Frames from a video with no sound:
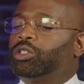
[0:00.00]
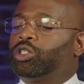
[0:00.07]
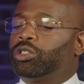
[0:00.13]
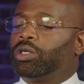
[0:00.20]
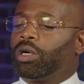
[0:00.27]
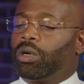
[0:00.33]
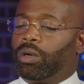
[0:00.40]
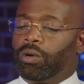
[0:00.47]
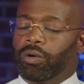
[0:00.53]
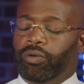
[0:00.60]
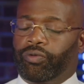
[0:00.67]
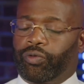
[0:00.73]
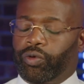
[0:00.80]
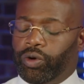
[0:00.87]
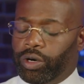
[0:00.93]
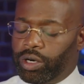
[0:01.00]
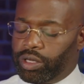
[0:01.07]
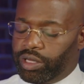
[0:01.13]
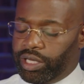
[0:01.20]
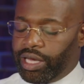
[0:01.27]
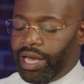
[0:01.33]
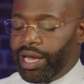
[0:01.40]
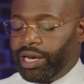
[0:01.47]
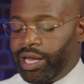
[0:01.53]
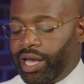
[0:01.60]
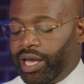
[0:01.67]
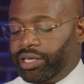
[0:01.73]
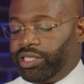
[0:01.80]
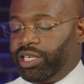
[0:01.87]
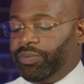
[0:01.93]
So for the
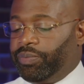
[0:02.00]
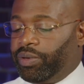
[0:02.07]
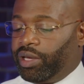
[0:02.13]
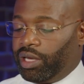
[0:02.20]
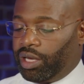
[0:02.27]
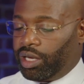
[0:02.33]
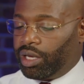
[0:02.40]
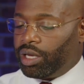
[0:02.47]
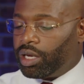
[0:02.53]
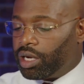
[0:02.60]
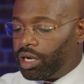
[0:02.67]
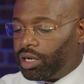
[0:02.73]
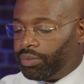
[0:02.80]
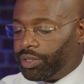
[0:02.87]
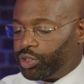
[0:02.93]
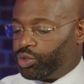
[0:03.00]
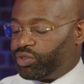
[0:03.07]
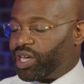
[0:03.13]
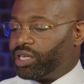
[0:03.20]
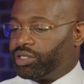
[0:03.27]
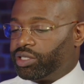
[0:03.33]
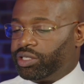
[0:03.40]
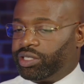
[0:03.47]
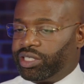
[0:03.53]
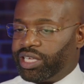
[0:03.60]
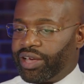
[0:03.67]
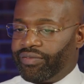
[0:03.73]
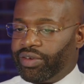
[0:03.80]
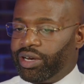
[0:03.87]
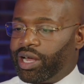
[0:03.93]
NAACP, in
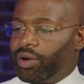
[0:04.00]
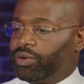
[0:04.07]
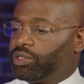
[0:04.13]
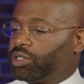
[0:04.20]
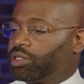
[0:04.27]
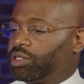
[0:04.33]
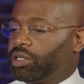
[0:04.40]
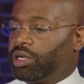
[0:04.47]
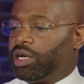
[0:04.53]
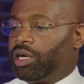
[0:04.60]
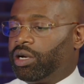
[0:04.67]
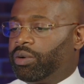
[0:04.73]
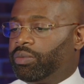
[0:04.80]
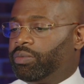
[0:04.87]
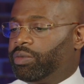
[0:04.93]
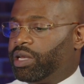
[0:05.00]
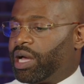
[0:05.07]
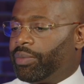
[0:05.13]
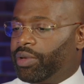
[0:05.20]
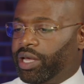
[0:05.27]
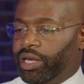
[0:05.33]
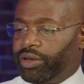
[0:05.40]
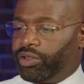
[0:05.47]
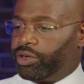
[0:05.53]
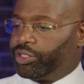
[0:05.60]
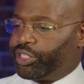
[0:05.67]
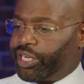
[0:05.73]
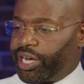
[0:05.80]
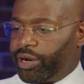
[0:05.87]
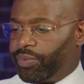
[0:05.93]
2007, I was nominated their
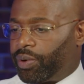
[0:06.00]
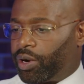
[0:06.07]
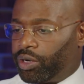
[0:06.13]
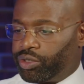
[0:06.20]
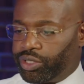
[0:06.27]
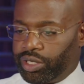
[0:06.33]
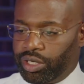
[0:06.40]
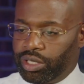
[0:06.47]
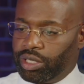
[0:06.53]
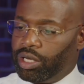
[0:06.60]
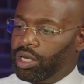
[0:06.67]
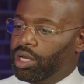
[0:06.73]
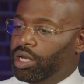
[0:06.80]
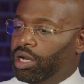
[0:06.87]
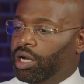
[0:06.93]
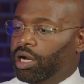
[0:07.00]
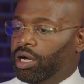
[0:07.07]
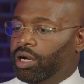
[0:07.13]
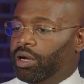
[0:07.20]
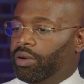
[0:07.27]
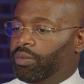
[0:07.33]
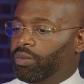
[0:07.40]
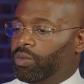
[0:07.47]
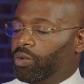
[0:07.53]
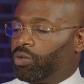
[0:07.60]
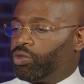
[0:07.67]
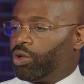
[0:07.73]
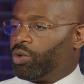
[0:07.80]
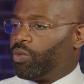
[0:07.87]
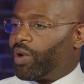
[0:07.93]
chairperson. Well,
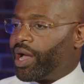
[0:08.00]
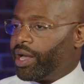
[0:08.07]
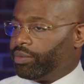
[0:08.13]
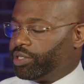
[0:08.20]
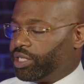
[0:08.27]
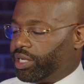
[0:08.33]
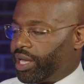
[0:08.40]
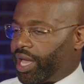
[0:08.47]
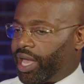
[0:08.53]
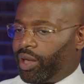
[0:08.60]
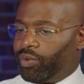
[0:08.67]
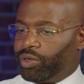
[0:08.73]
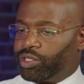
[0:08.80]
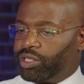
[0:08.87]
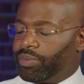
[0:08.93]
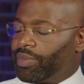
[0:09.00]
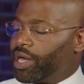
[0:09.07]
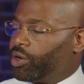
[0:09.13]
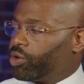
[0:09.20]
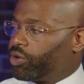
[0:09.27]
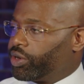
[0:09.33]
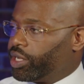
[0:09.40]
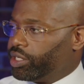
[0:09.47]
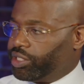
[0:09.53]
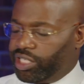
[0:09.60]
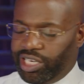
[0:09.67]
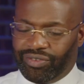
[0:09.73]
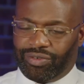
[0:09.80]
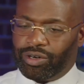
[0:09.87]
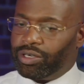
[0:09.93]
the YMCA was the Minority
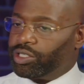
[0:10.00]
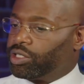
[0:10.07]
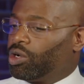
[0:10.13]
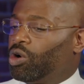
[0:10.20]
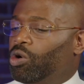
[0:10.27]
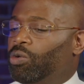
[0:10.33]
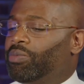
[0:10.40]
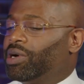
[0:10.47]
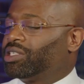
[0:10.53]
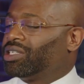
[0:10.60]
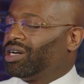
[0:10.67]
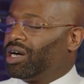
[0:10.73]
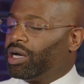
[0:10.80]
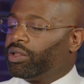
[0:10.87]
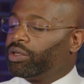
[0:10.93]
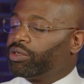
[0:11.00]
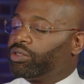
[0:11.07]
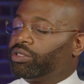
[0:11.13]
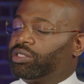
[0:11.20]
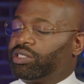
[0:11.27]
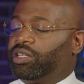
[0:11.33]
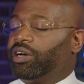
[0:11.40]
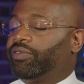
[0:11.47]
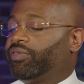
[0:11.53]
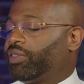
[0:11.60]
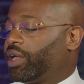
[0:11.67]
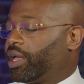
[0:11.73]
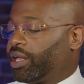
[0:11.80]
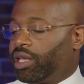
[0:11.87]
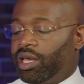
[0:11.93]
Achiever, and there's a whole bunch of other stuff
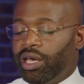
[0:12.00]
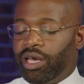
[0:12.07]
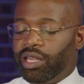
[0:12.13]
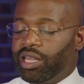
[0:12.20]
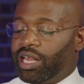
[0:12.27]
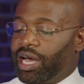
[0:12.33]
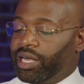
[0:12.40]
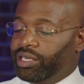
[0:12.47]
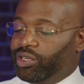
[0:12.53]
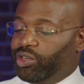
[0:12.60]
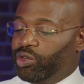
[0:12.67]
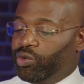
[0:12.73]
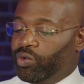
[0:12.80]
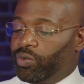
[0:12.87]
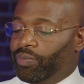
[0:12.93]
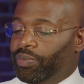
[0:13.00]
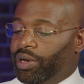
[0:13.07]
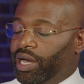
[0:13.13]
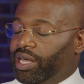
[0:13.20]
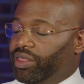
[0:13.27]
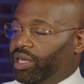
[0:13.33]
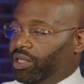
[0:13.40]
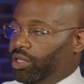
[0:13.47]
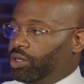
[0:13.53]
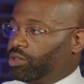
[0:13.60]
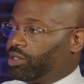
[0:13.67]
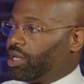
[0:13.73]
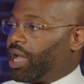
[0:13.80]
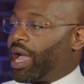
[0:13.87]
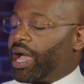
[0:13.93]
like that I do. But I think those
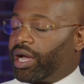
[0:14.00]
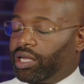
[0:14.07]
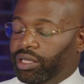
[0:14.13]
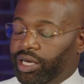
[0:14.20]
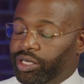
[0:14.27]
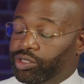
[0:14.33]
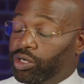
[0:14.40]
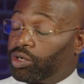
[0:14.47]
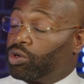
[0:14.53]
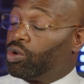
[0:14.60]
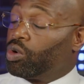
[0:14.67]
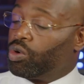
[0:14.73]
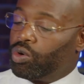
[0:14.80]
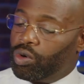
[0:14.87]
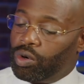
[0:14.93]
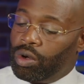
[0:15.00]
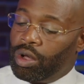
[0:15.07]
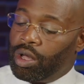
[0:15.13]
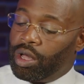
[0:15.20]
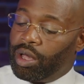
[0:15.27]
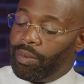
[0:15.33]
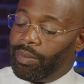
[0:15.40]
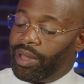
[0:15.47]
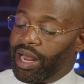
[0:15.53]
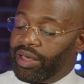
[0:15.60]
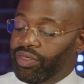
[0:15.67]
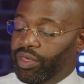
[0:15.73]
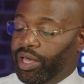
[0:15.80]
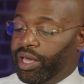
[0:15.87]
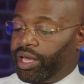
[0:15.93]
accolades are cool, but I
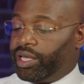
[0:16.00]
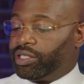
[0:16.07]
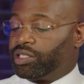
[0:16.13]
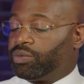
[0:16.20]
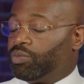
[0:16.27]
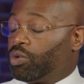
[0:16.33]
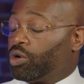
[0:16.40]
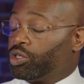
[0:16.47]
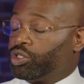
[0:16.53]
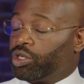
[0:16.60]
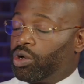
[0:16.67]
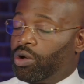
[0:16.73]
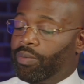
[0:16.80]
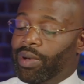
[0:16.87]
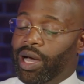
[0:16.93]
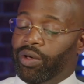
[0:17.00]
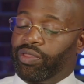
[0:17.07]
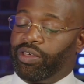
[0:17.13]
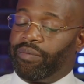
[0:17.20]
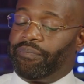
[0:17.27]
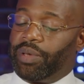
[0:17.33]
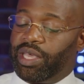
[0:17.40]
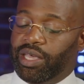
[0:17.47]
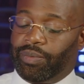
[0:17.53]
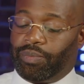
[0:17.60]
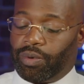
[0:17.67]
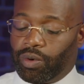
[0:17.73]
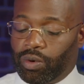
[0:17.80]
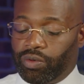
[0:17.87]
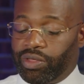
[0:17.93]
think it's more so about the
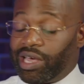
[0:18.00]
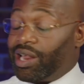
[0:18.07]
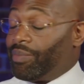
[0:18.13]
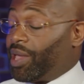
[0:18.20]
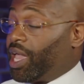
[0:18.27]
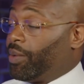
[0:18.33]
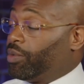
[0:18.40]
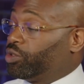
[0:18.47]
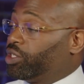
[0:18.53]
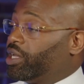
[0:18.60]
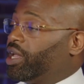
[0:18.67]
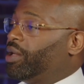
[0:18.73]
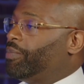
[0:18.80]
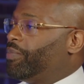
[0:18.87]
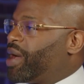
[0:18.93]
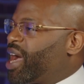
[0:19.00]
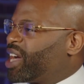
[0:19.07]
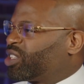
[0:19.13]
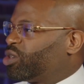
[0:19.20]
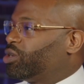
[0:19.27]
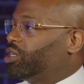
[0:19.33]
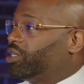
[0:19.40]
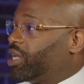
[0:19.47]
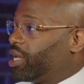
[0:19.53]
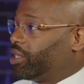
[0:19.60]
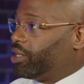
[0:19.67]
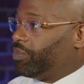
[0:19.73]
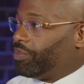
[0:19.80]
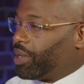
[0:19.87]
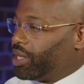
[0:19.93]
people that I'm able to impact on a
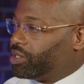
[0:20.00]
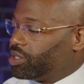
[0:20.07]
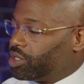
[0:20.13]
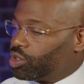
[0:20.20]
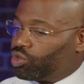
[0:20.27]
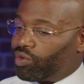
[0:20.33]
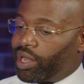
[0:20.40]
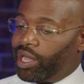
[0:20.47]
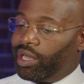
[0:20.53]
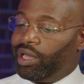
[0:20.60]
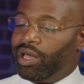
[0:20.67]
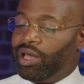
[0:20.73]
daily basis, right?